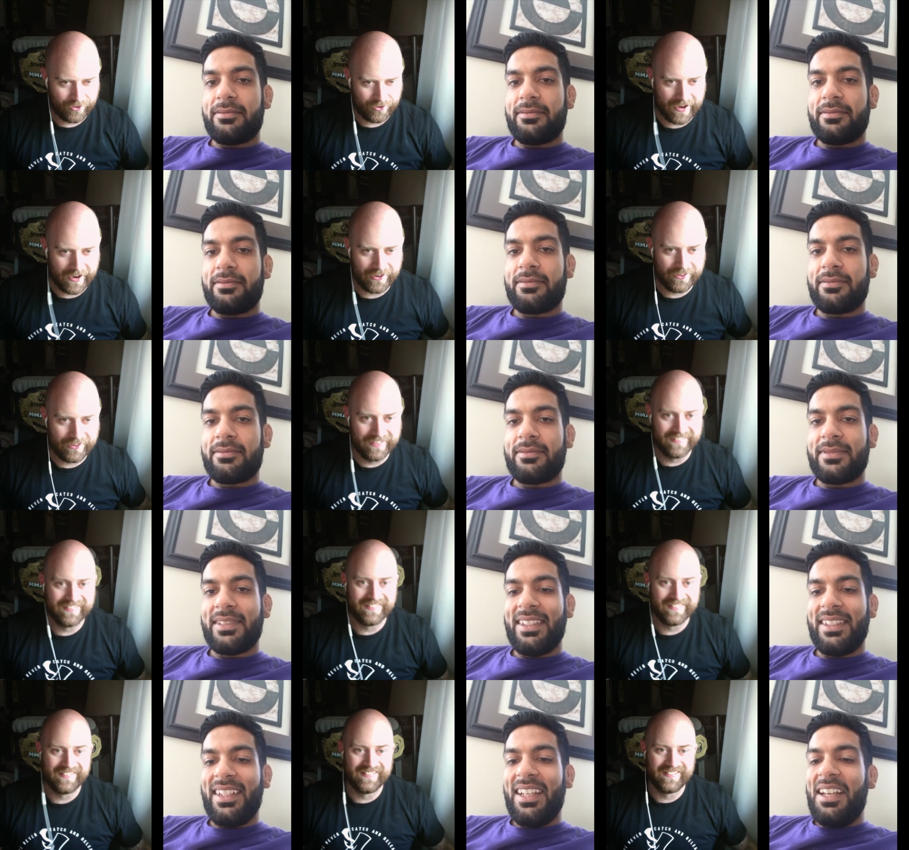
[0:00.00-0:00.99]
Speaker 1: crowd.
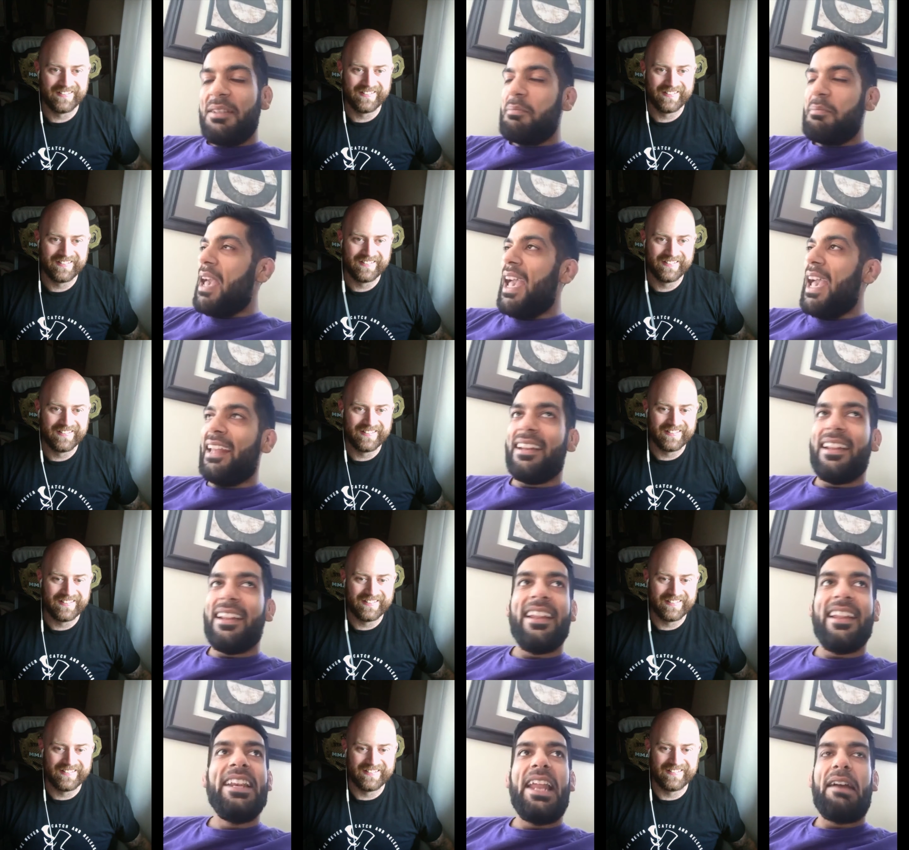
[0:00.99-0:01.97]
Speaker 2: Man,
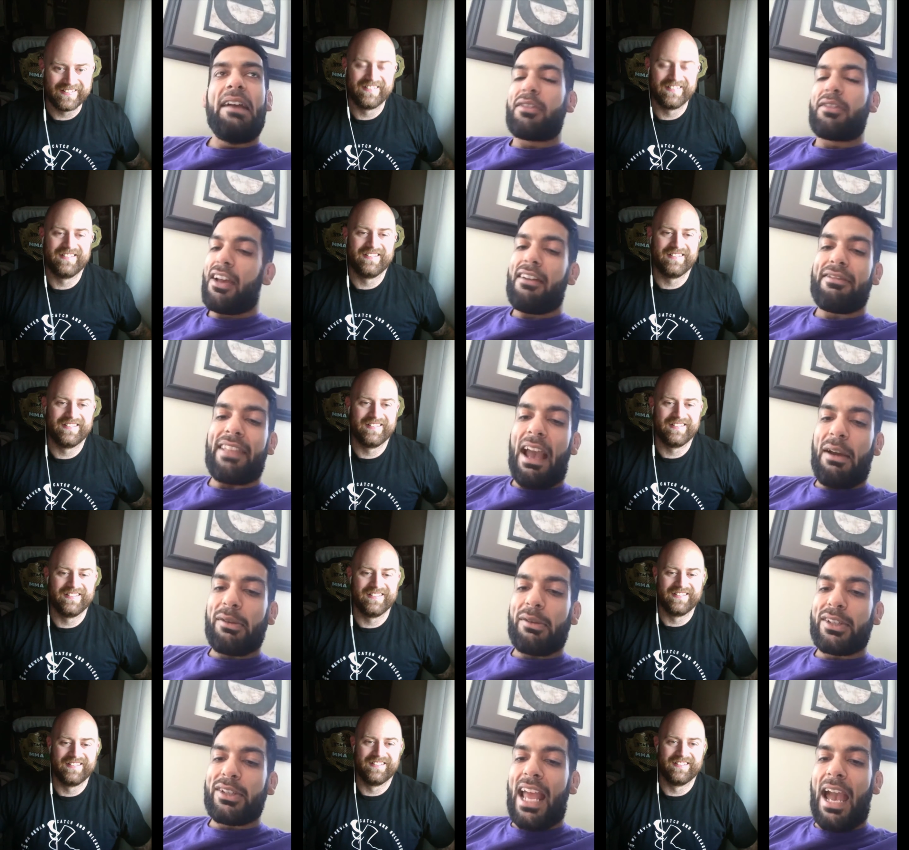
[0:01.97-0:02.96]
never thought
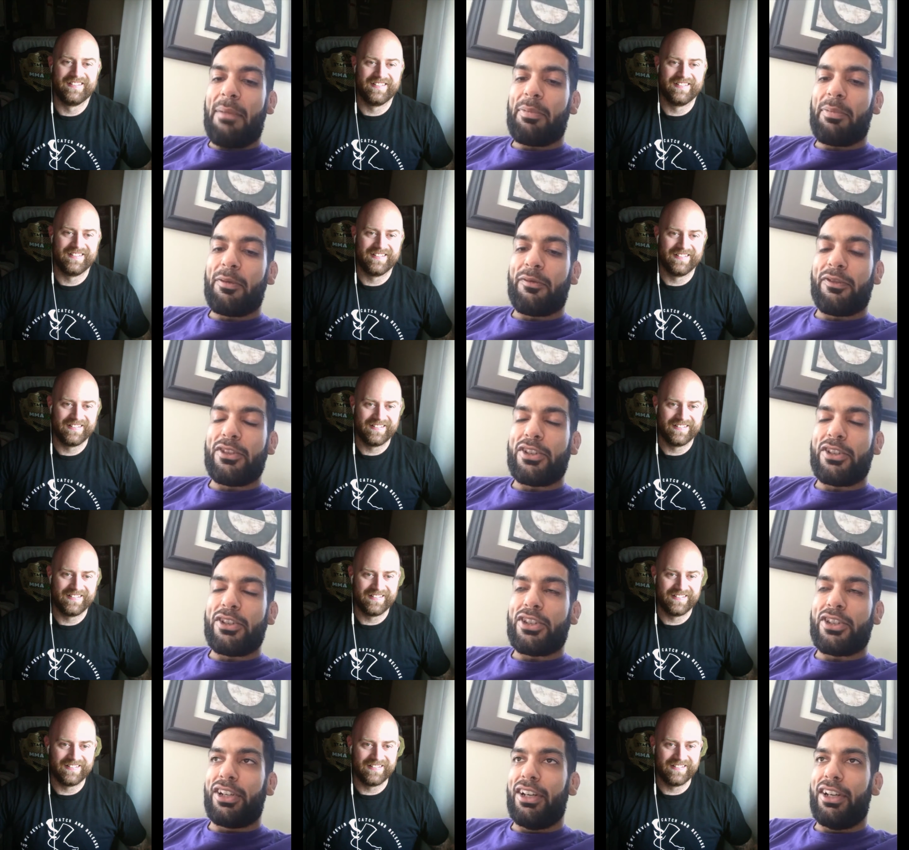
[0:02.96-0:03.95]
that was going to happen for
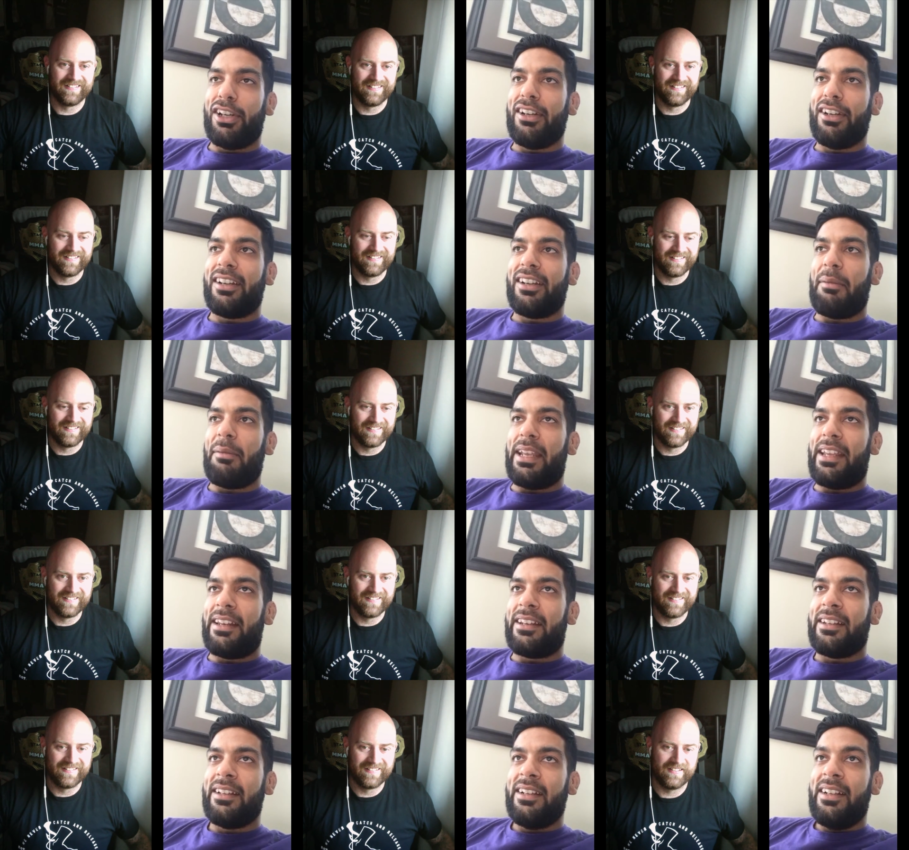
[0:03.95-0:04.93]
sure. I
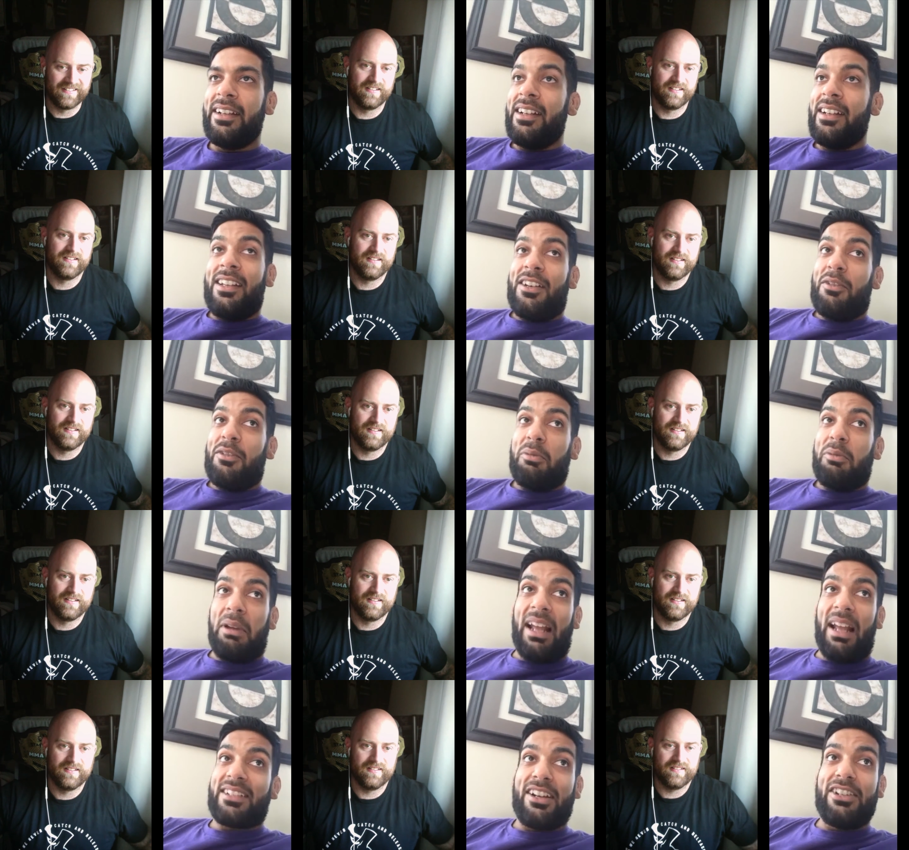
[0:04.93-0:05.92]
mean,
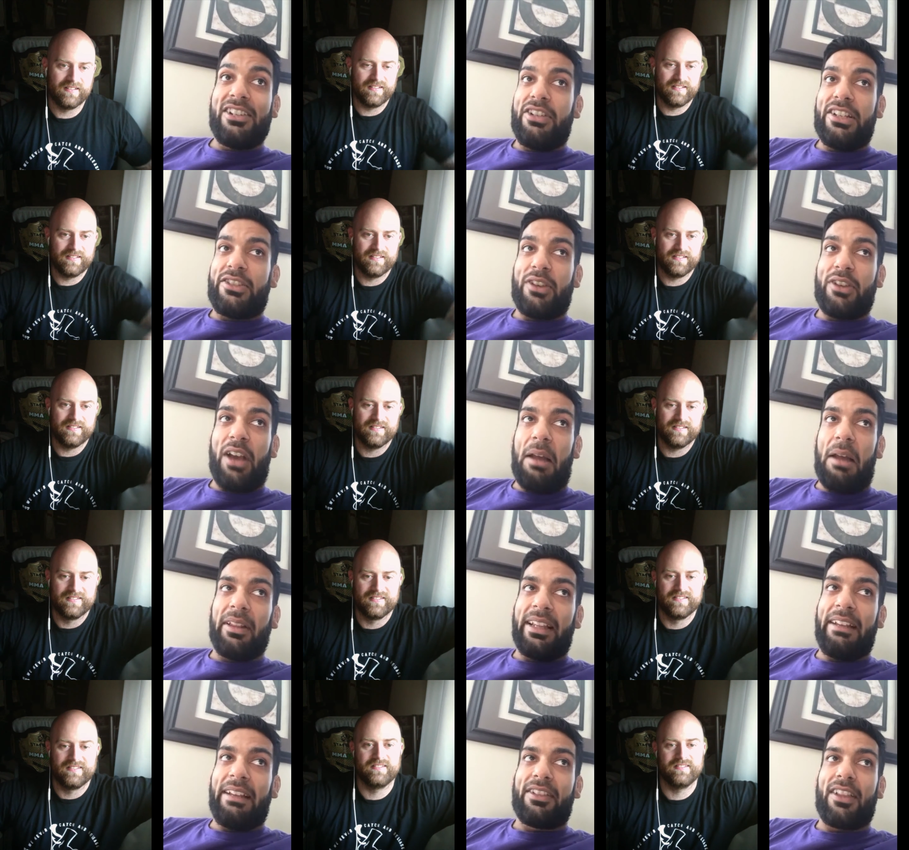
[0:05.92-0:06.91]
when I started jiu-jitsu, I
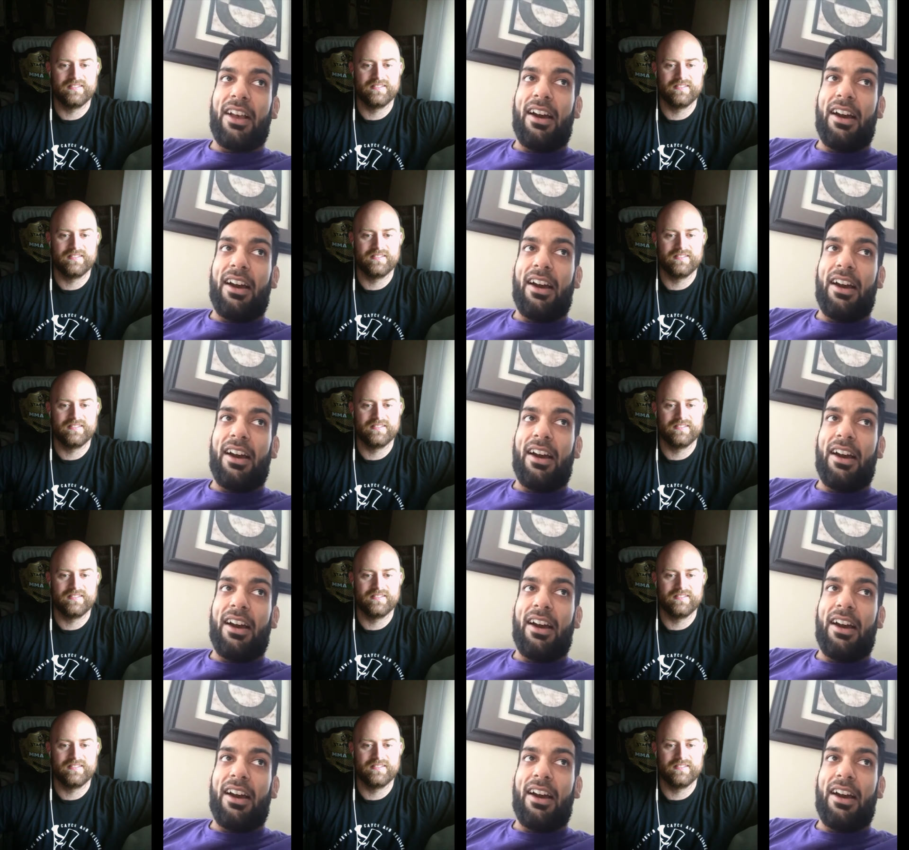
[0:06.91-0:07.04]
really even